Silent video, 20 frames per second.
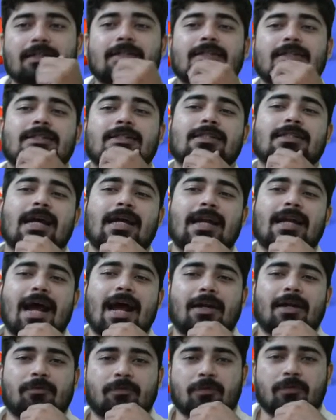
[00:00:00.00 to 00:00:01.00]
is an
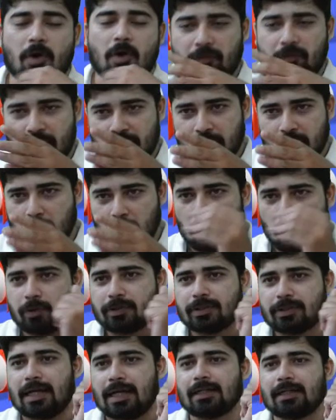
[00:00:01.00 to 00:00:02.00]
ad of our
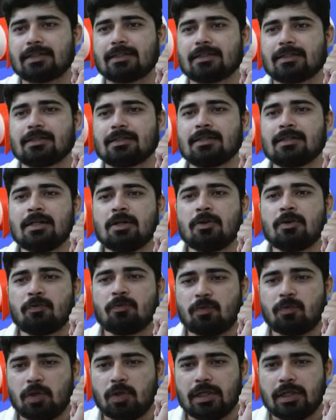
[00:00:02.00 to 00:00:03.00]
course, that is
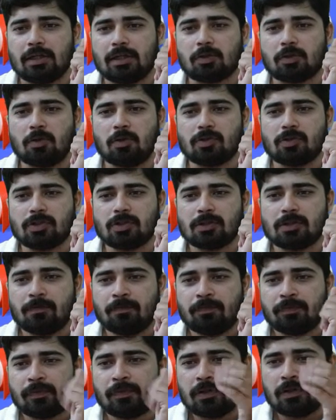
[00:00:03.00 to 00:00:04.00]
full year course.
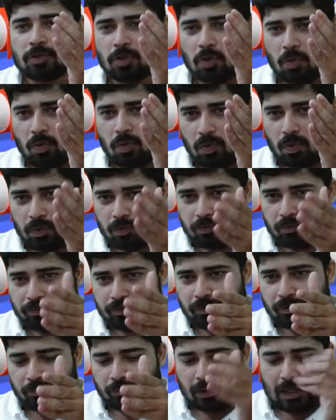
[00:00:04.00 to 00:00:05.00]
So
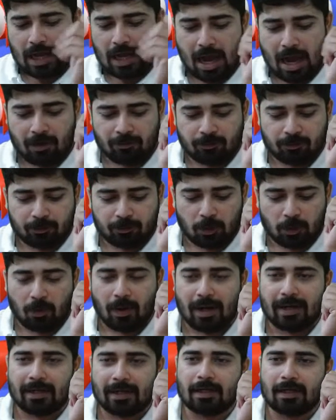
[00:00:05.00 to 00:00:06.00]
we have
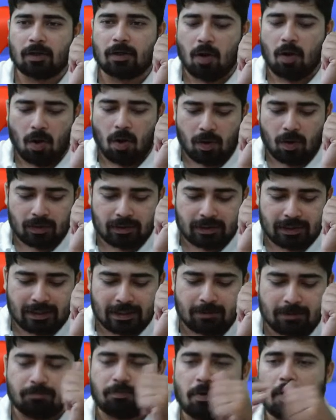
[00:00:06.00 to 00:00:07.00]
provided all the
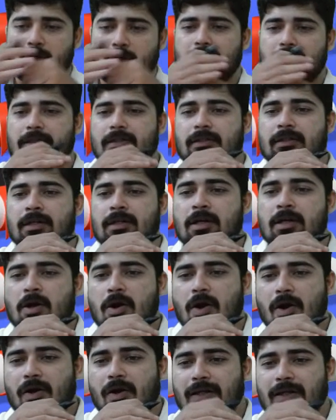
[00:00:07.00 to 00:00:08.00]
important
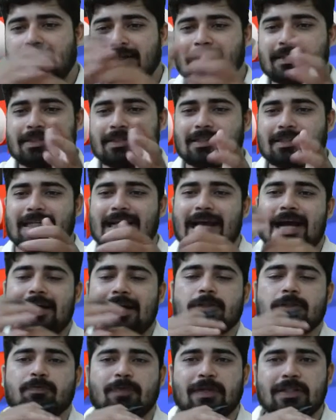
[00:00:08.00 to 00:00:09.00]
or necessary
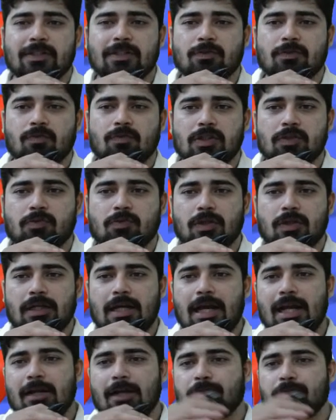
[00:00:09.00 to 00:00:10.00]
aspects which will
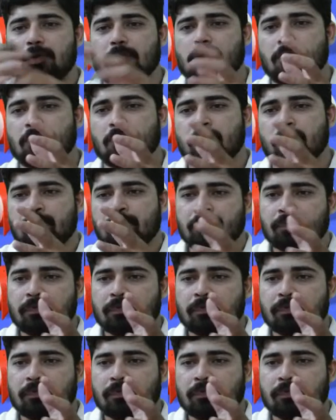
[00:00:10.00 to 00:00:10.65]
help you